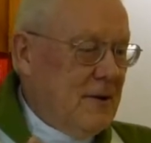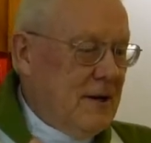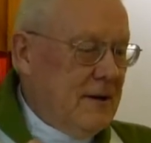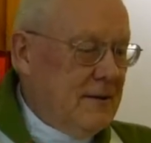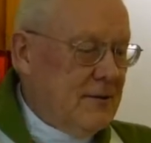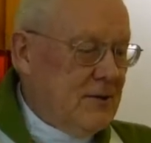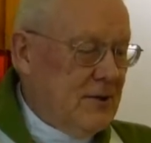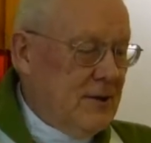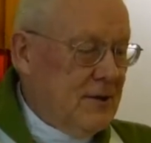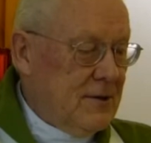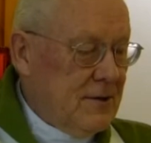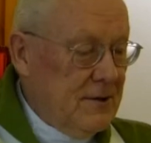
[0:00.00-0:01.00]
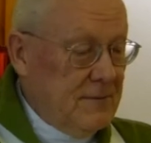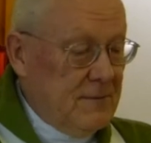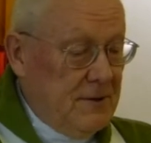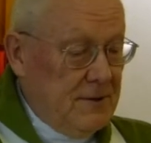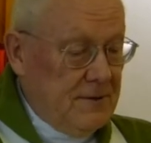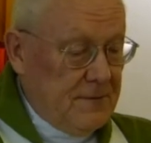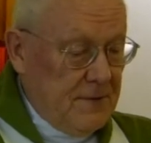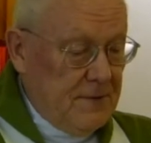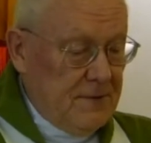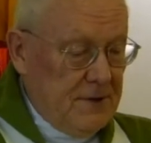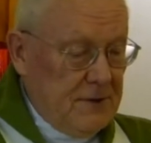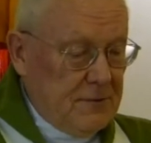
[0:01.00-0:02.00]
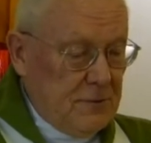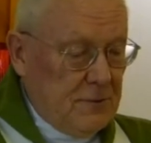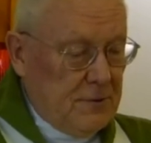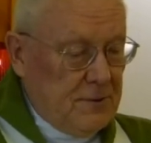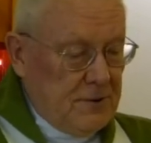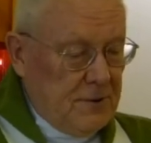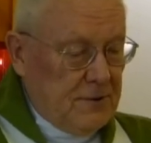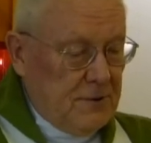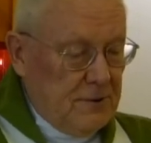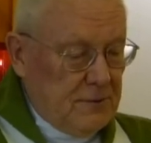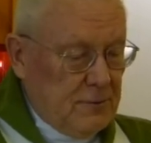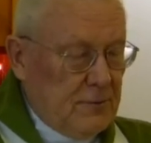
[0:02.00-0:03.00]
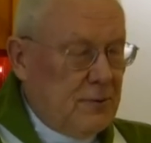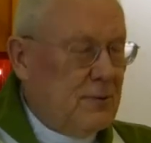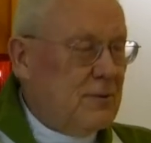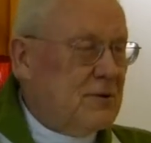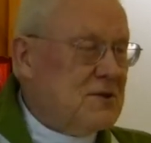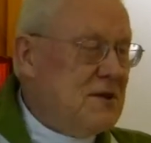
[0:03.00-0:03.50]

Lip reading: And so we need to